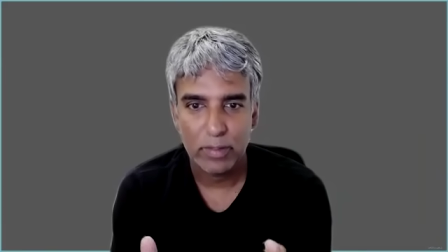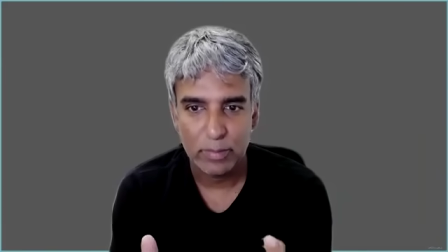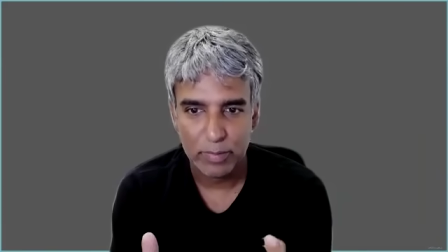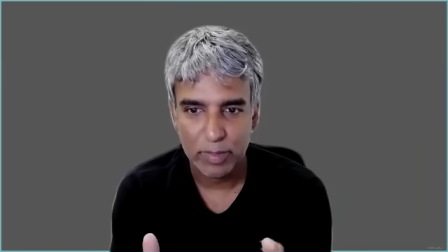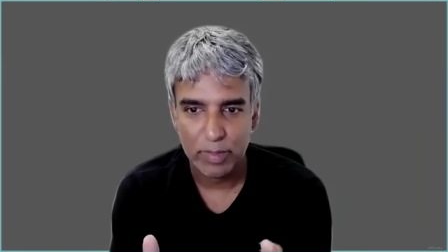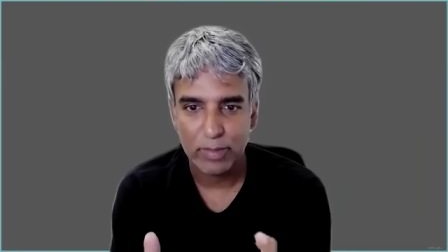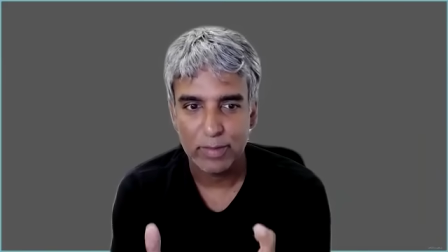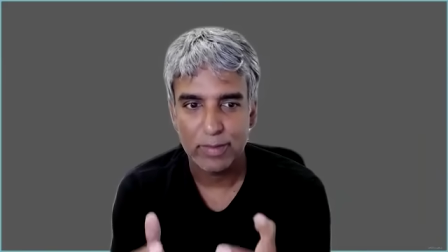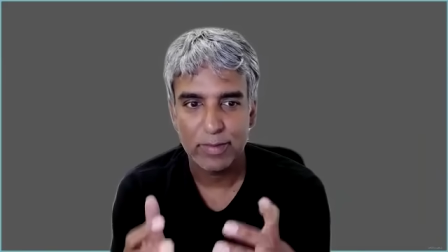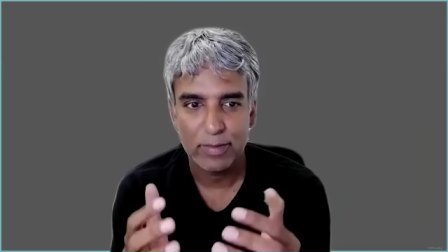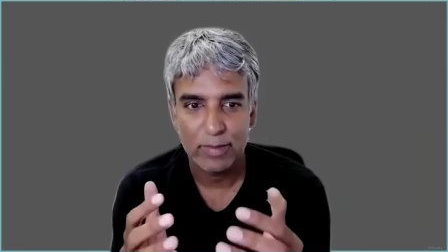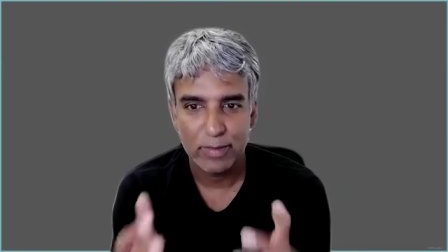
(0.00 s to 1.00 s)

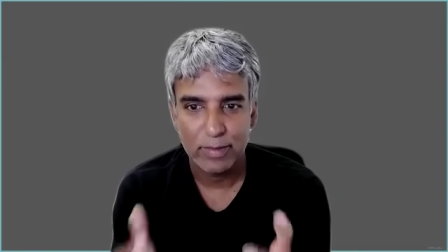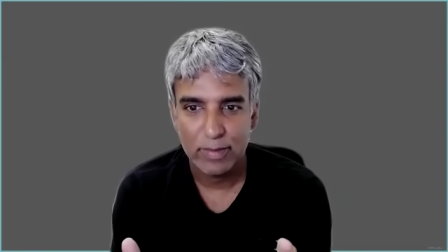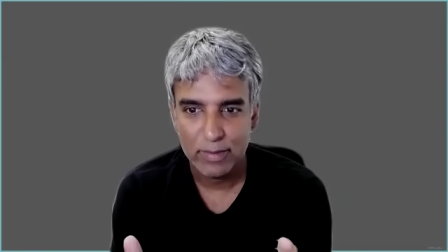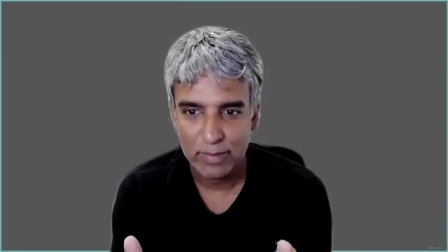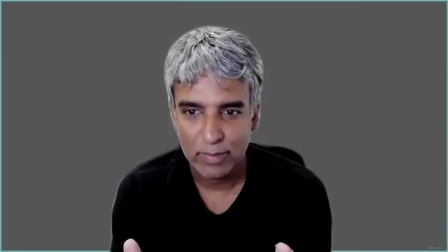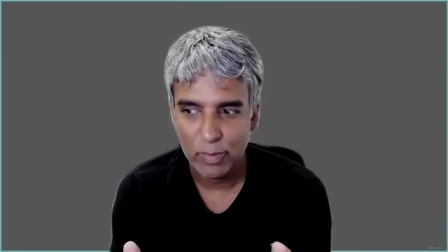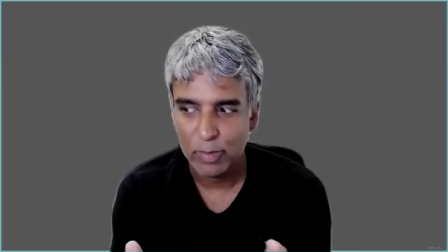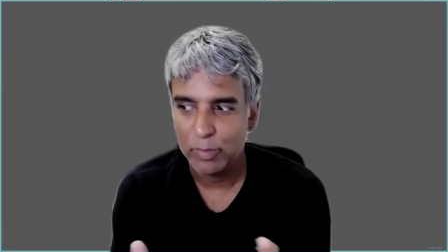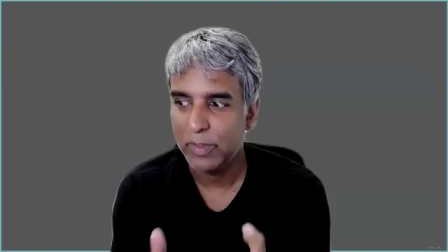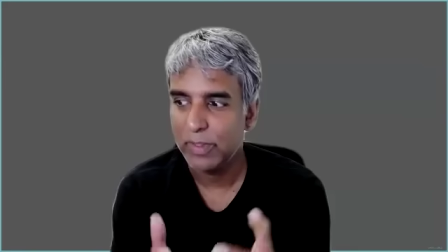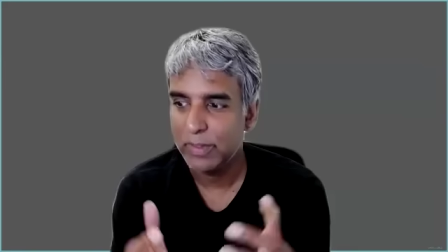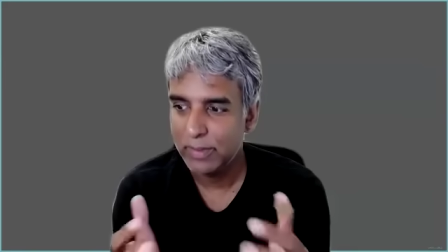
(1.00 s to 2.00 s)
imperialist
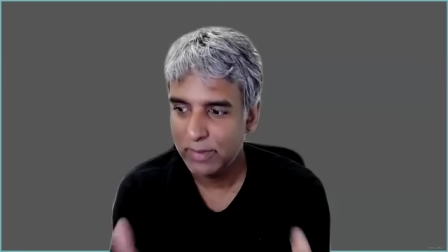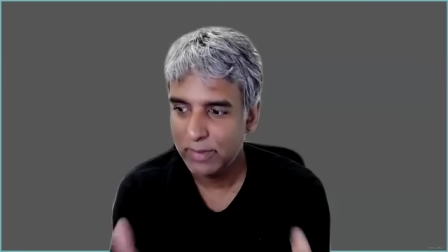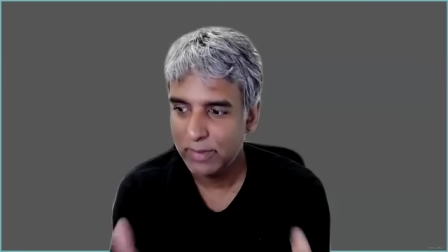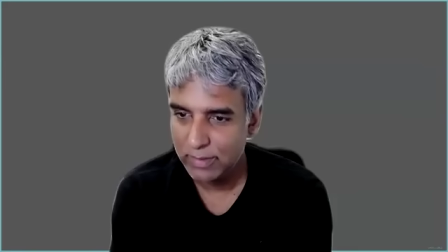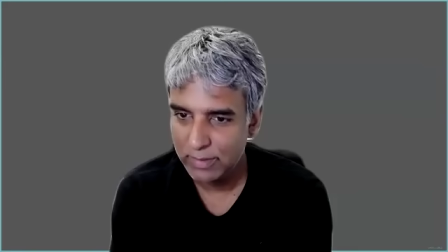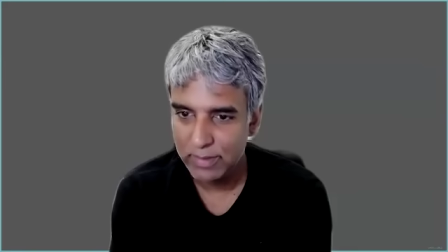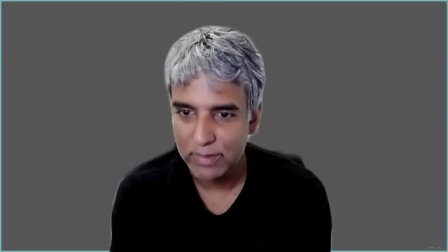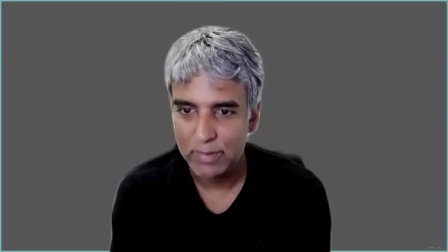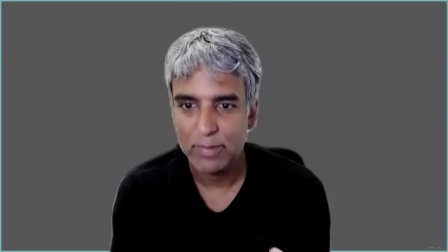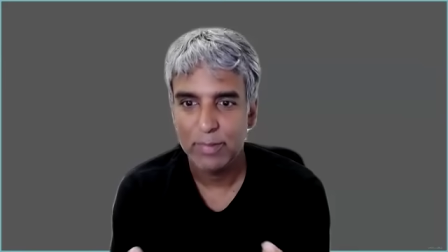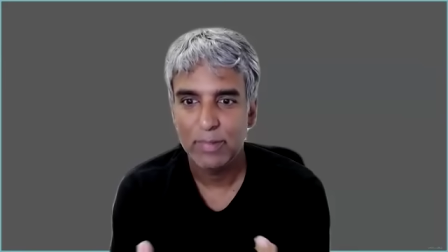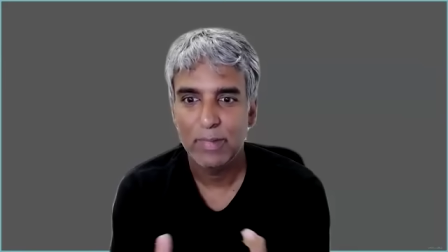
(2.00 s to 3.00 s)
corporate
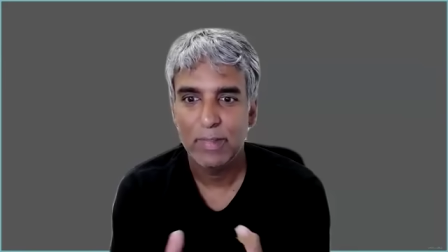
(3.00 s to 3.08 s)
system.